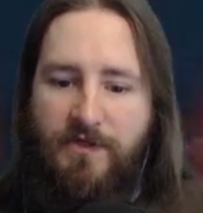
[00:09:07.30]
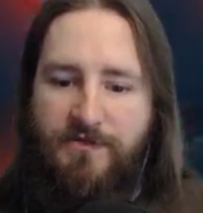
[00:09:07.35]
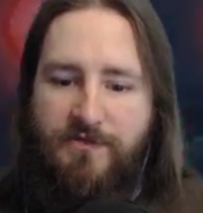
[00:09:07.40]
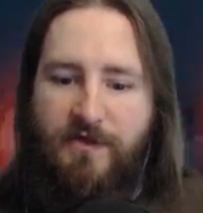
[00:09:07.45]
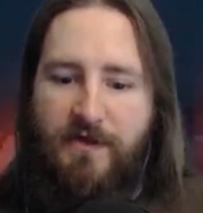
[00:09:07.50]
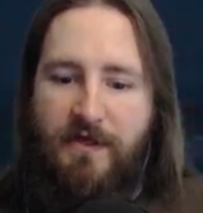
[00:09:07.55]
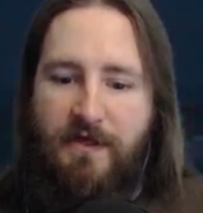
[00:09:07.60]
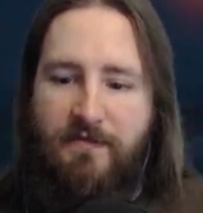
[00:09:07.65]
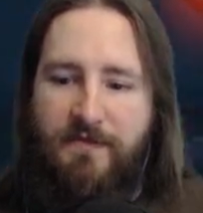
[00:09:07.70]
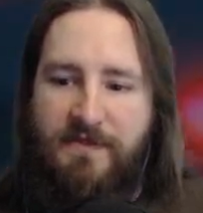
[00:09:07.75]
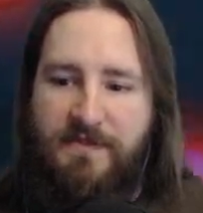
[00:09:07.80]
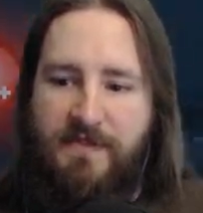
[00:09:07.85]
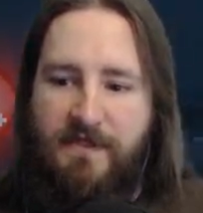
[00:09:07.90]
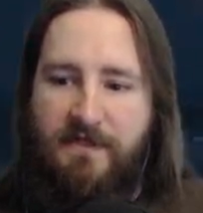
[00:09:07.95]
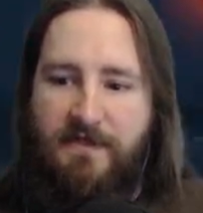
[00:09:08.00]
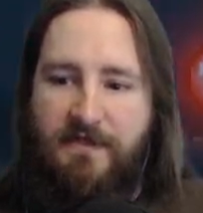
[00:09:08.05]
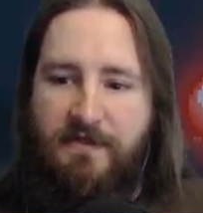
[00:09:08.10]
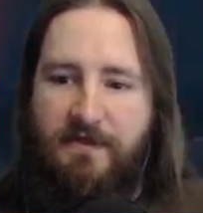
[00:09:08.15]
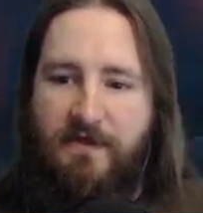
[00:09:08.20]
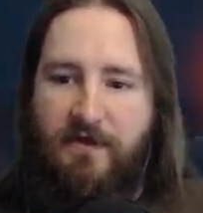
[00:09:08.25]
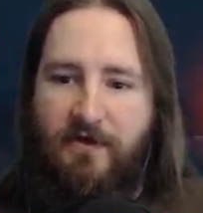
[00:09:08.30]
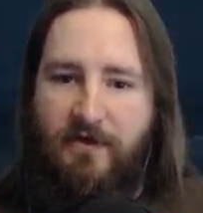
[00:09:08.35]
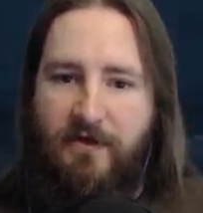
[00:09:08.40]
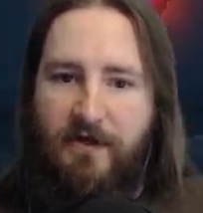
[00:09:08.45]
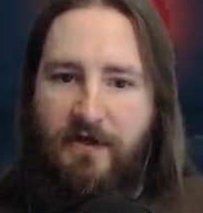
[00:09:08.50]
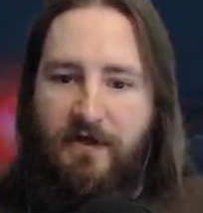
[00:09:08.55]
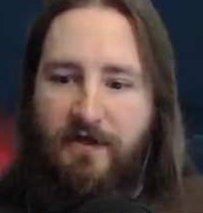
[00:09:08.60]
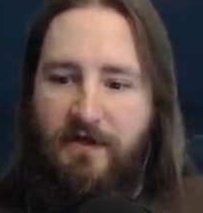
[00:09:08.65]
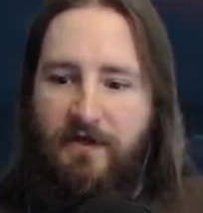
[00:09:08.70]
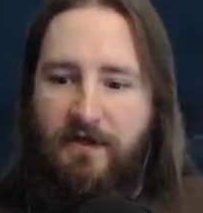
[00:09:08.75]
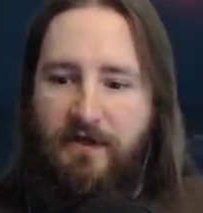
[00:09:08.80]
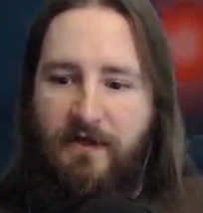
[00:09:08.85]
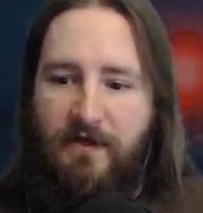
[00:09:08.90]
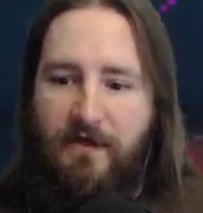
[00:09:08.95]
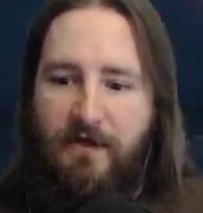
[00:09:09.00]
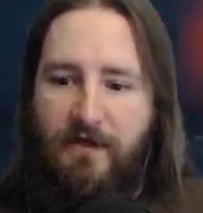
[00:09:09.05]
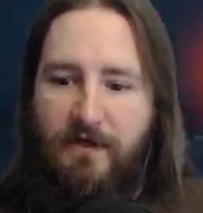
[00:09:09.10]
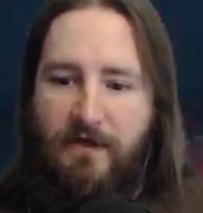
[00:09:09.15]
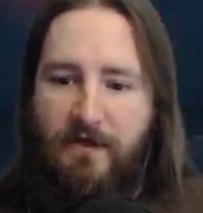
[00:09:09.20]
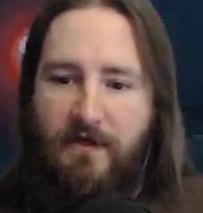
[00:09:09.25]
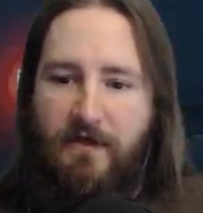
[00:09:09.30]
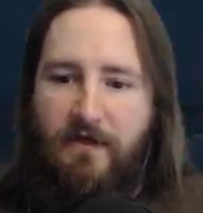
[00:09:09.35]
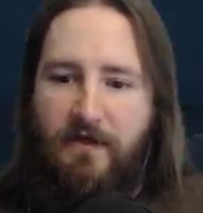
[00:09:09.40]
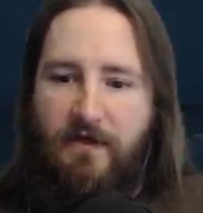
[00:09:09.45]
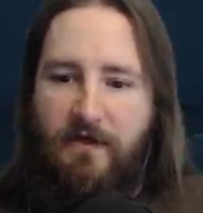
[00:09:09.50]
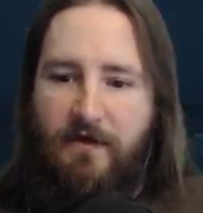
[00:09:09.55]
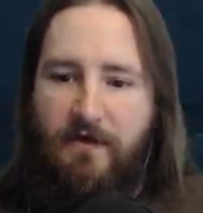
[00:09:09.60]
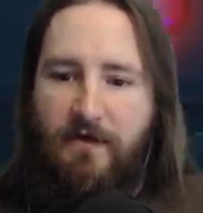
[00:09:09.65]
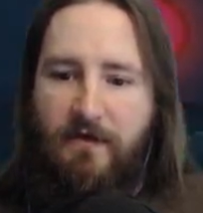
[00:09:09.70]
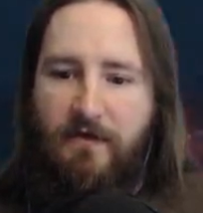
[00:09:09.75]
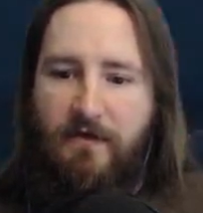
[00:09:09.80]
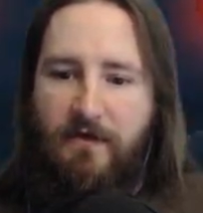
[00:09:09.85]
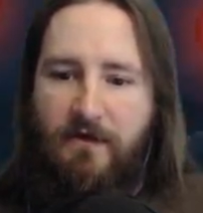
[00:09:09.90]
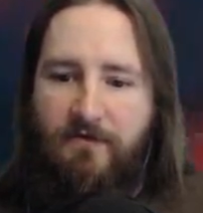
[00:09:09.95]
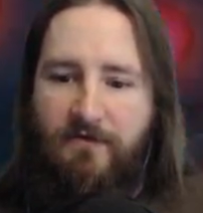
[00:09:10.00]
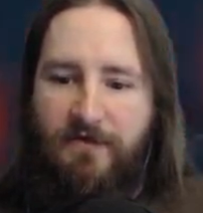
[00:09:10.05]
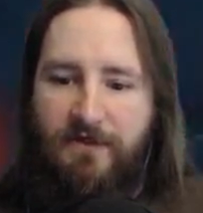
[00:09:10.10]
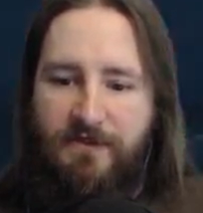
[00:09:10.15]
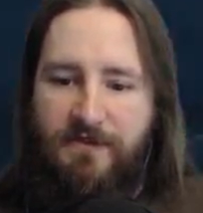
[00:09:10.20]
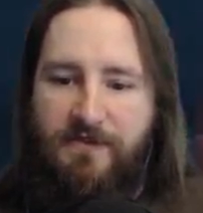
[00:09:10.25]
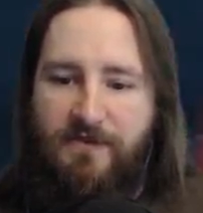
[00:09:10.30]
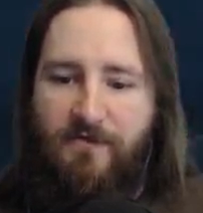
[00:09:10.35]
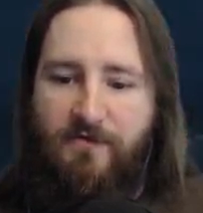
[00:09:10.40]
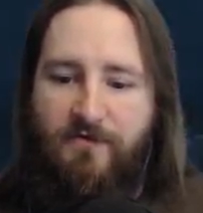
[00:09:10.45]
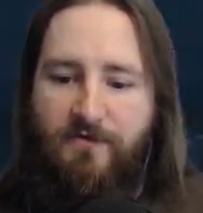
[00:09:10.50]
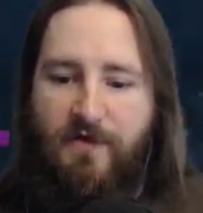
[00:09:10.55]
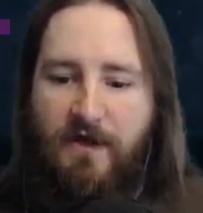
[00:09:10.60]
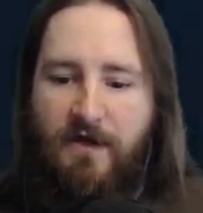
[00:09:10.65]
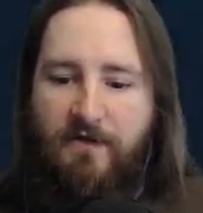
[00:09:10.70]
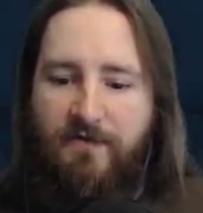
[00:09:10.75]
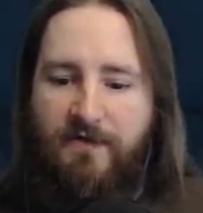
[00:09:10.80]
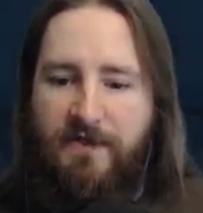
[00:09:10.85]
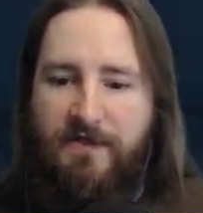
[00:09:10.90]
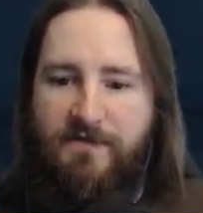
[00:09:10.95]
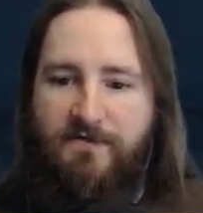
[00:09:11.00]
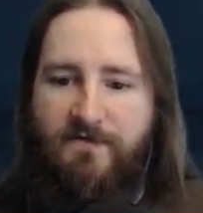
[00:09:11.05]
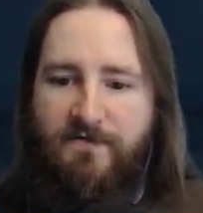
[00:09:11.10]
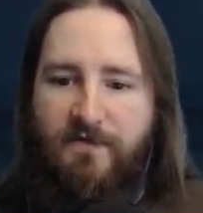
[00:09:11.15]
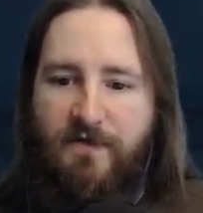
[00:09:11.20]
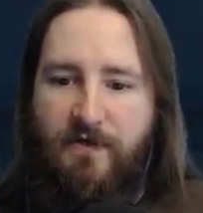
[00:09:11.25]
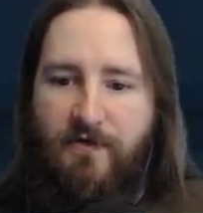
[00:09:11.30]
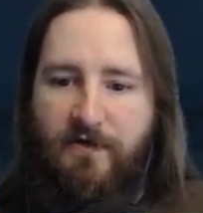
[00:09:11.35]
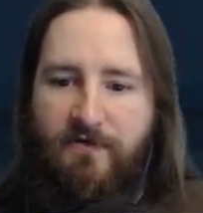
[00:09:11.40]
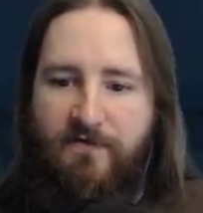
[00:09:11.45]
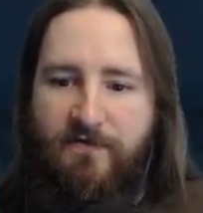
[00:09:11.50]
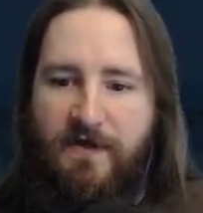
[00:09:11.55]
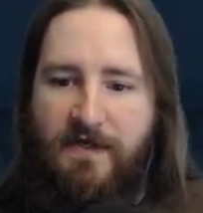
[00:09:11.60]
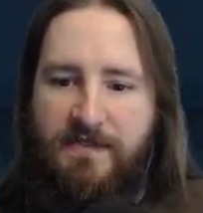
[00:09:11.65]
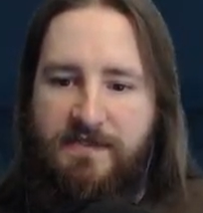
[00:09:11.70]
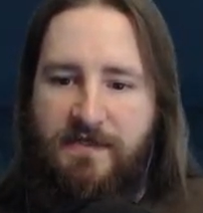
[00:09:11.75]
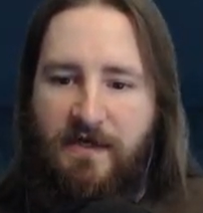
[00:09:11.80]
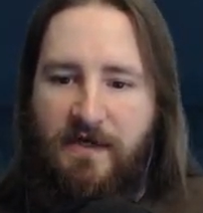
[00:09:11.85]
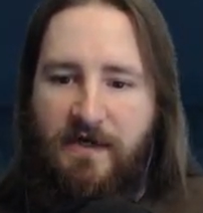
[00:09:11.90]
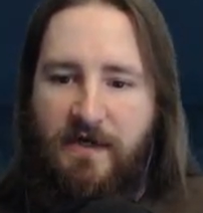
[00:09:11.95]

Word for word: right. I'm excited. Okay. Everything's go everything's flowing faster.